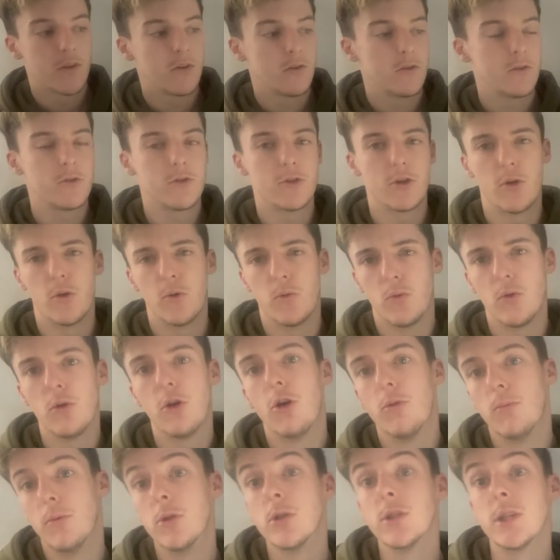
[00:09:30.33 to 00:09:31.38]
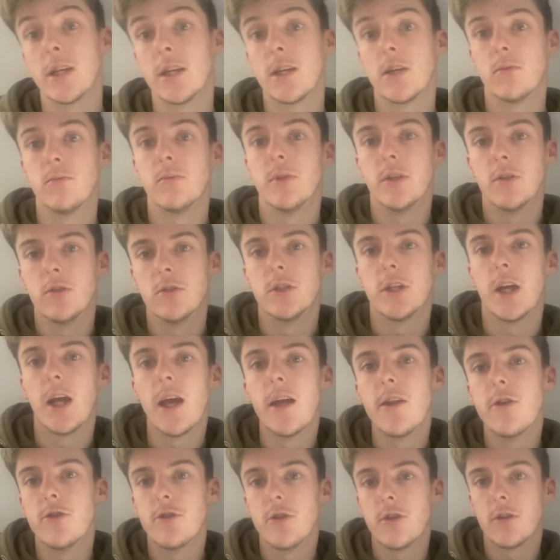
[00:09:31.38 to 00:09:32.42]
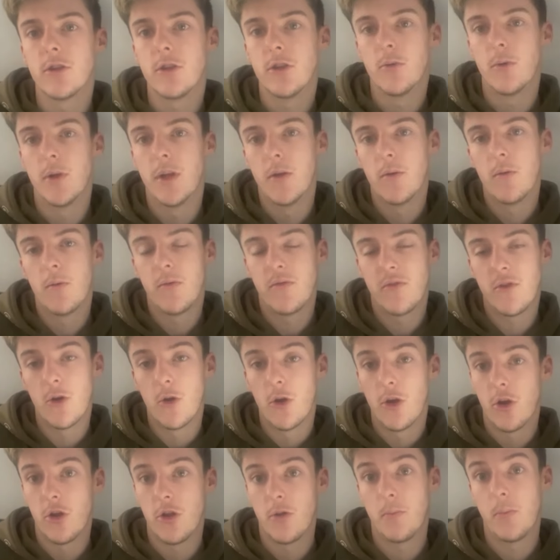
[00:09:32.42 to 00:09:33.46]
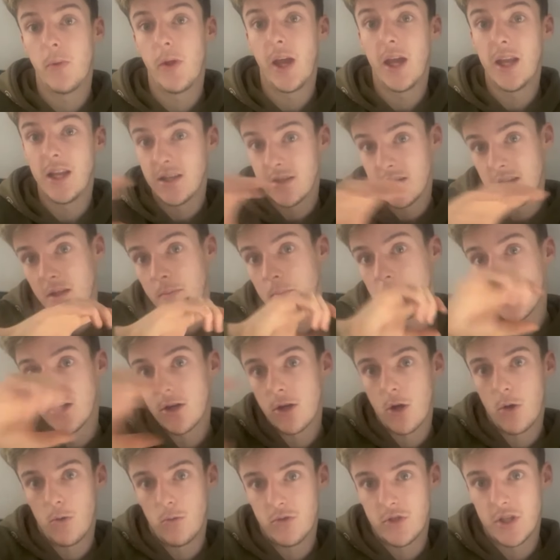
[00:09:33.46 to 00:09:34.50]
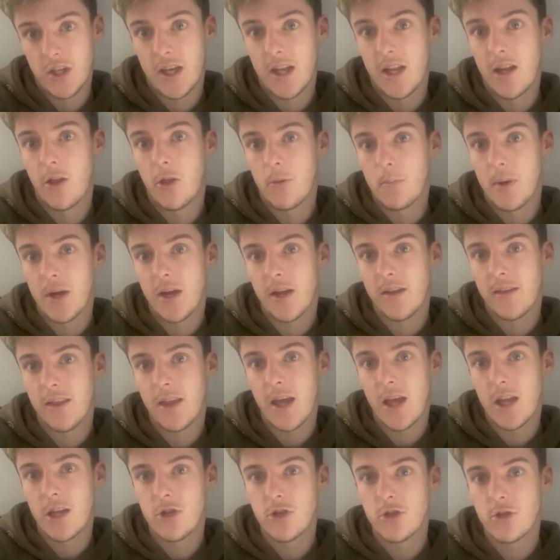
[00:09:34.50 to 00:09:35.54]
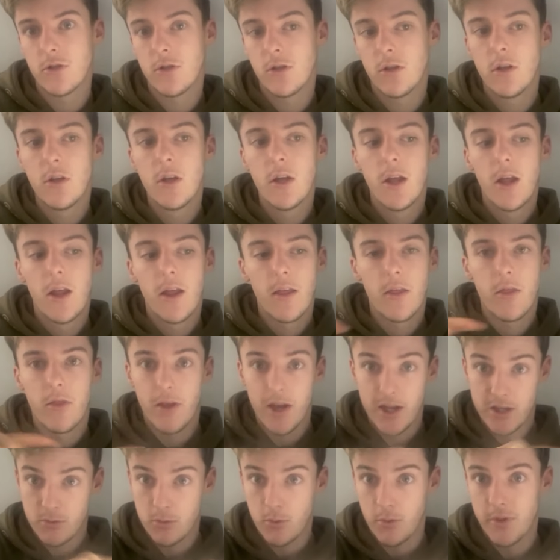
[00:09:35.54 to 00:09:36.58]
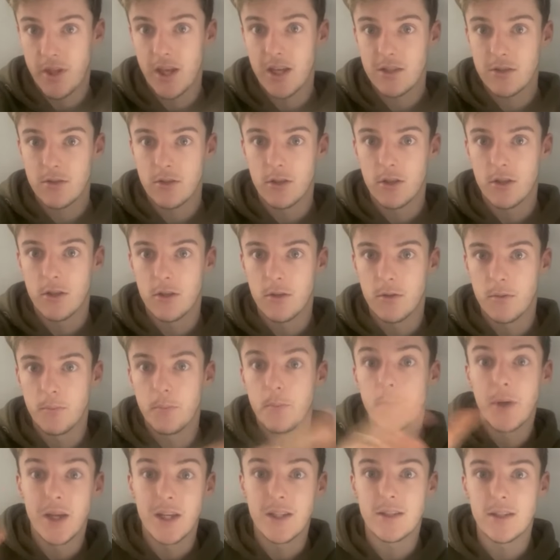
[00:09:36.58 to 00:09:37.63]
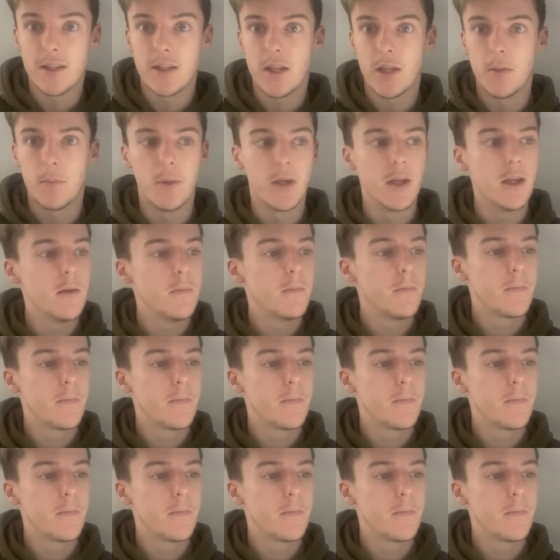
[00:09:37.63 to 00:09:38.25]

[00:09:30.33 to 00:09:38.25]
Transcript: So almost like a real jet engine. You know, when you're going on the plane, you see the big cone sticking out the back of the engine. That's what that's going to basically be.